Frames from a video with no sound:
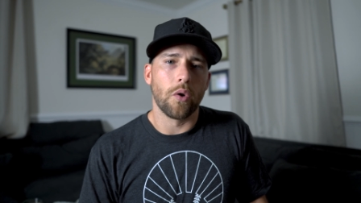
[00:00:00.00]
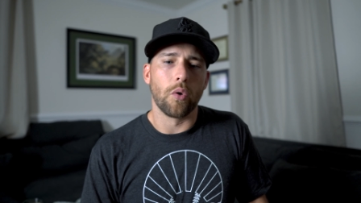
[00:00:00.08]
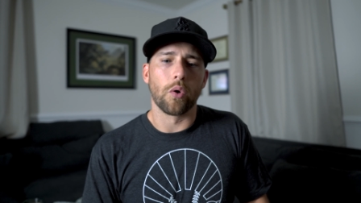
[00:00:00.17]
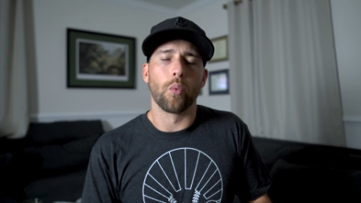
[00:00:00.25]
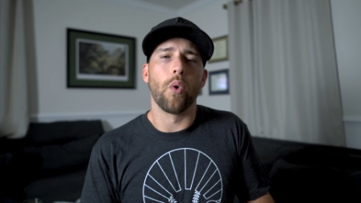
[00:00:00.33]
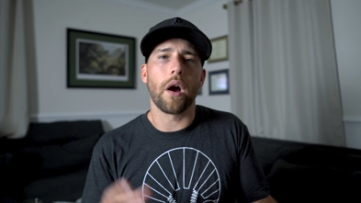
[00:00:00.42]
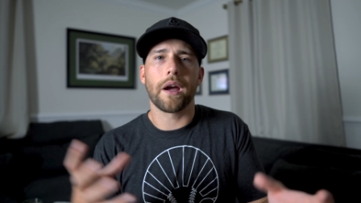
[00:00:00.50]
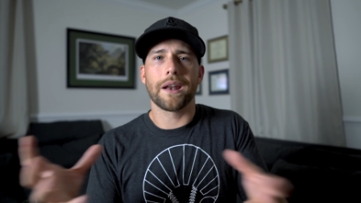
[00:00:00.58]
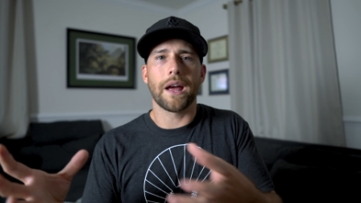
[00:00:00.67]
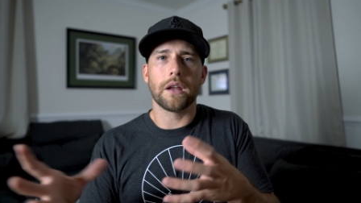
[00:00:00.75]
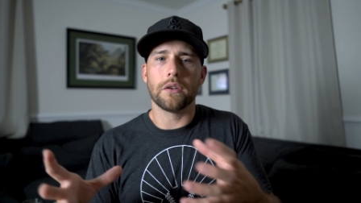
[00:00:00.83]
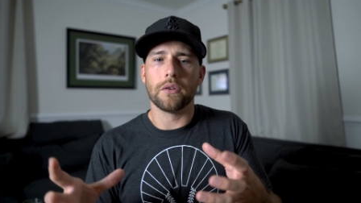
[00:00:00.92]
Or what can
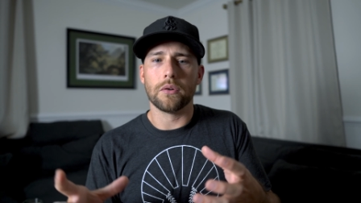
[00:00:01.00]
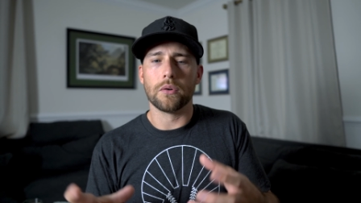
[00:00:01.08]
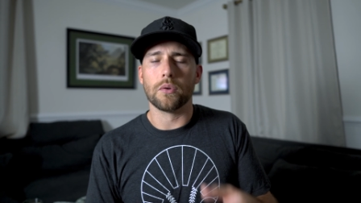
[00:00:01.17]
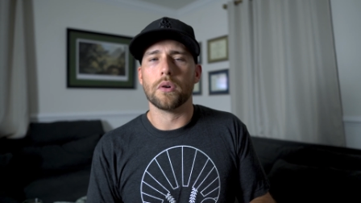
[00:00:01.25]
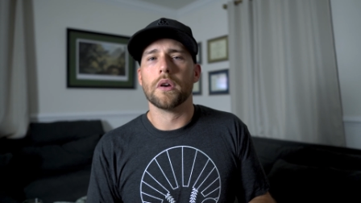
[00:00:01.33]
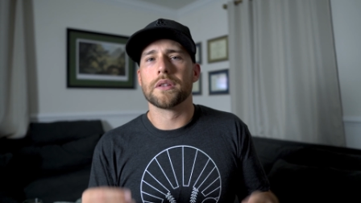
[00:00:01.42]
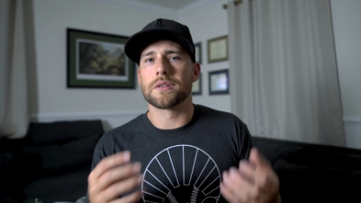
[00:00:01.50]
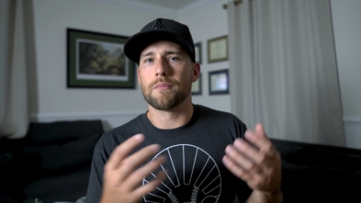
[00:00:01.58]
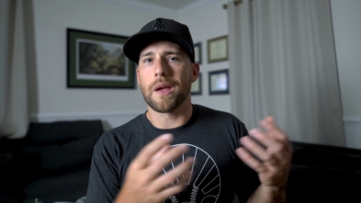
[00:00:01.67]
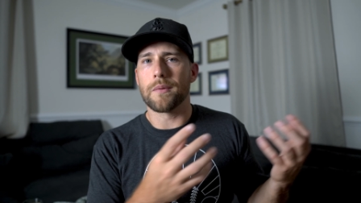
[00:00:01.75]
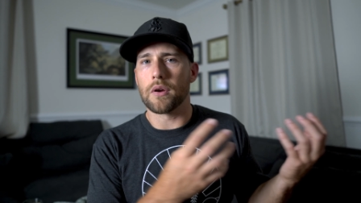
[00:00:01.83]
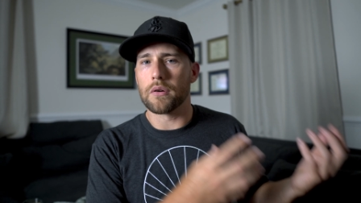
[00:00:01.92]
I do to
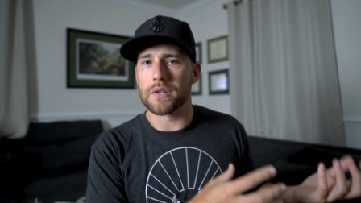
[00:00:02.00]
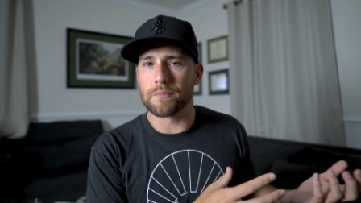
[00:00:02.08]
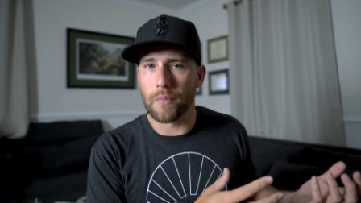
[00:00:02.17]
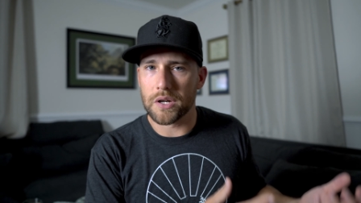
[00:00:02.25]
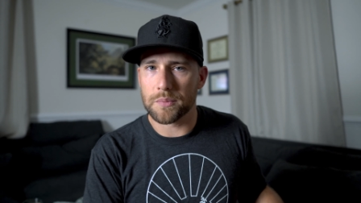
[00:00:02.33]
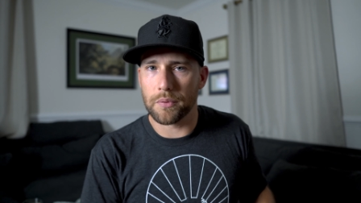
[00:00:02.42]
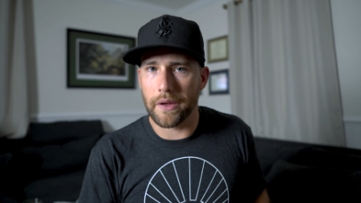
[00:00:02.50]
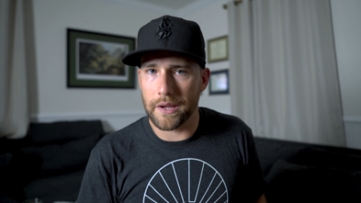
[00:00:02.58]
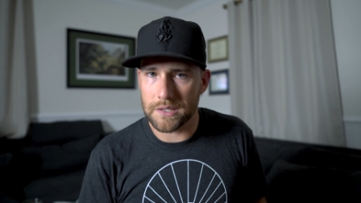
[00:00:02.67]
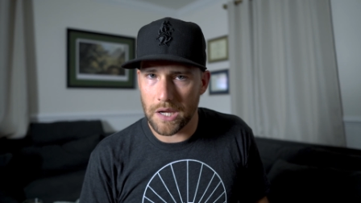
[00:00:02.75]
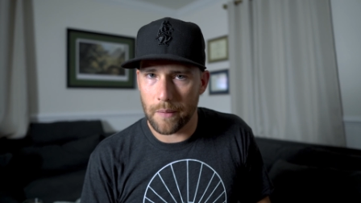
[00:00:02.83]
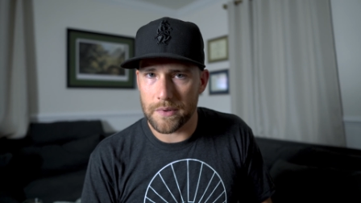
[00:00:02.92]
maybe earn as much
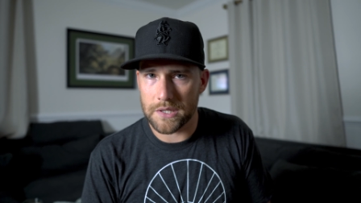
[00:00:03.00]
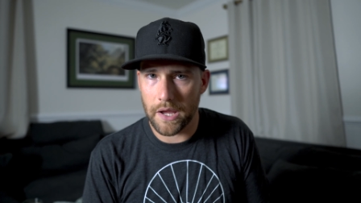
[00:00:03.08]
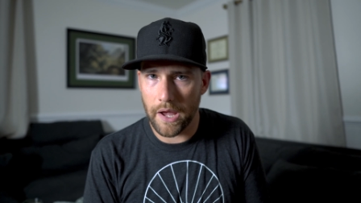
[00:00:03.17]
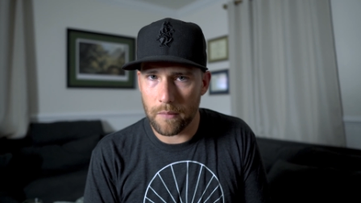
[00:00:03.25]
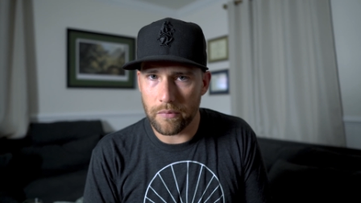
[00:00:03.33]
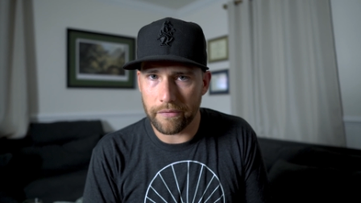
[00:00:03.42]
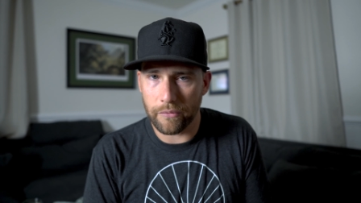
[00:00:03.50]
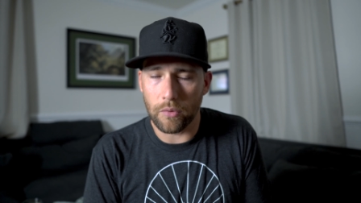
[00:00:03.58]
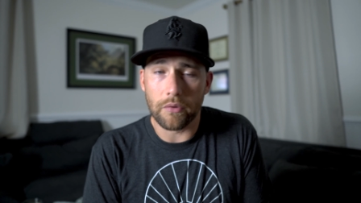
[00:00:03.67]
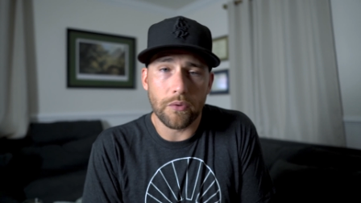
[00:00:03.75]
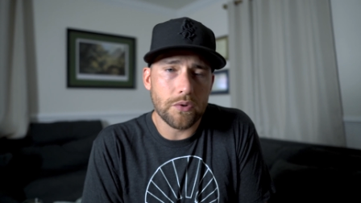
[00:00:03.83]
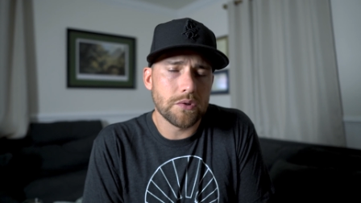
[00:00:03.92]
playing time as I had
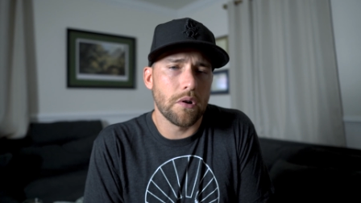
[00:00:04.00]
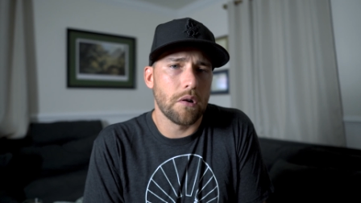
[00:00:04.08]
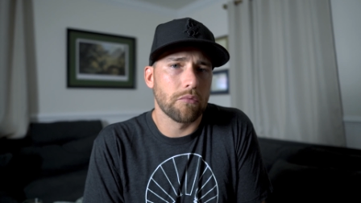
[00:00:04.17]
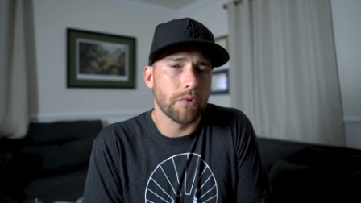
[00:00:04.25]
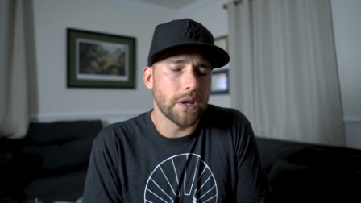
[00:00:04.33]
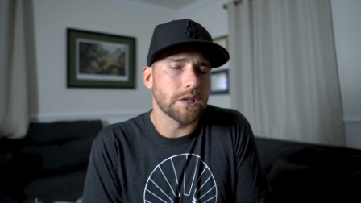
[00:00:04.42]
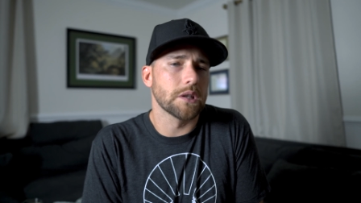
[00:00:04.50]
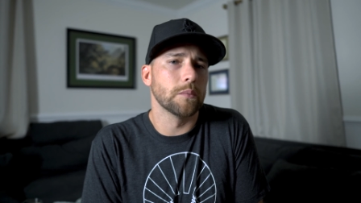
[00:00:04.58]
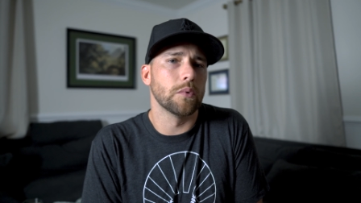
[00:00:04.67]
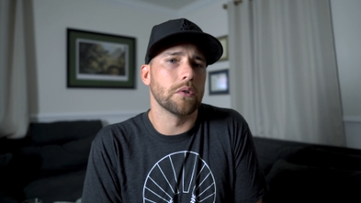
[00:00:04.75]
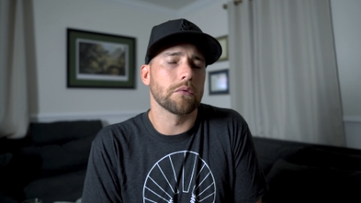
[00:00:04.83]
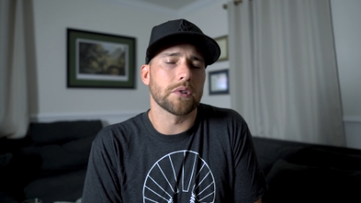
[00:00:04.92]
before? Those are all
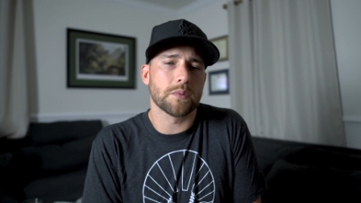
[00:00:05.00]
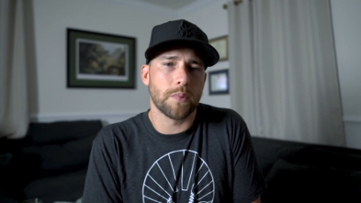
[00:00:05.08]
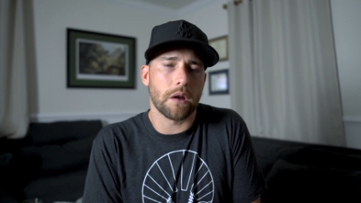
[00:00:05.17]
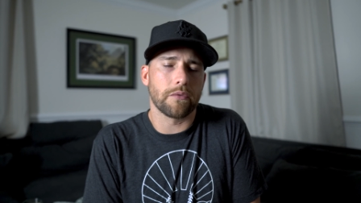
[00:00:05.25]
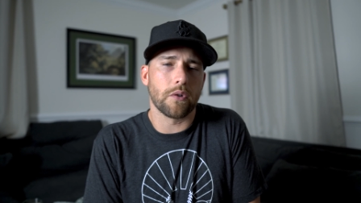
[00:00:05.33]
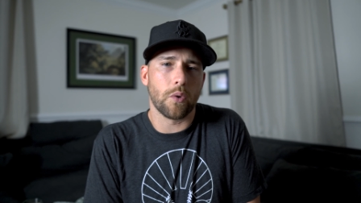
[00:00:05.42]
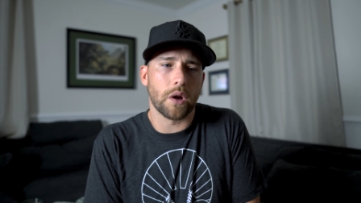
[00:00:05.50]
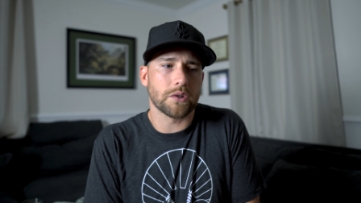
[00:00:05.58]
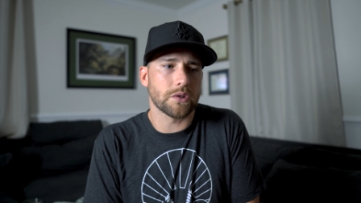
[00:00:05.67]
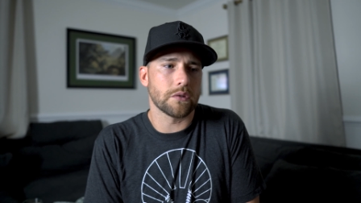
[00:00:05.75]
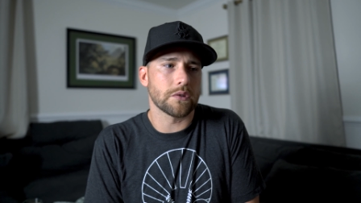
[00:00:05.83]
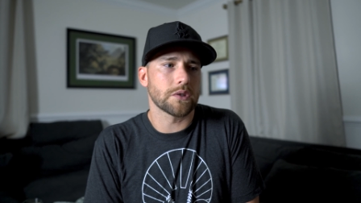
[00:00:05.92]
reasonable, respectful
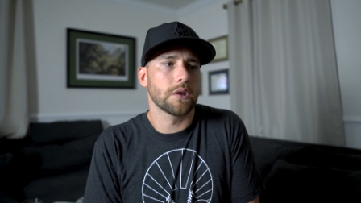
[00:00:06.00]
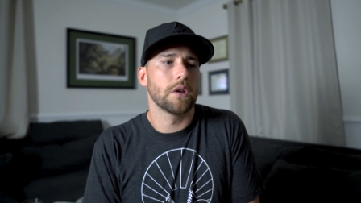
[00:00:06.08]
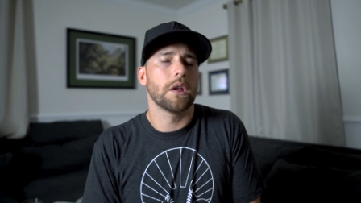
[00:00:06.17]
questions.